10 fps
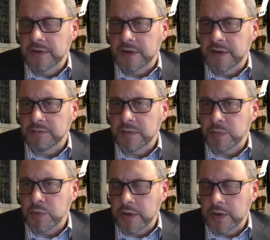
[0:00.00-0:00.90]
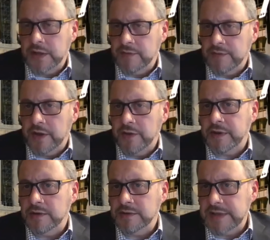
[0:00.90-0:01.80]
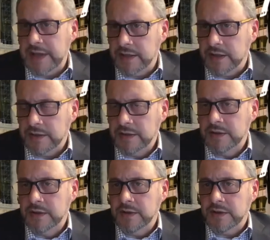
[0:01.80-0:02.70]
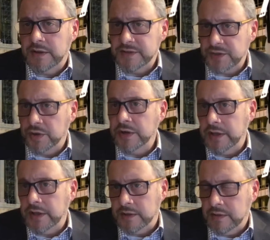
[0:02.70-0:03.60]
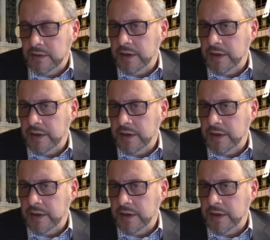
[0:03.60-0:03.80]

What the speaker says: reporting of healthcare data concerning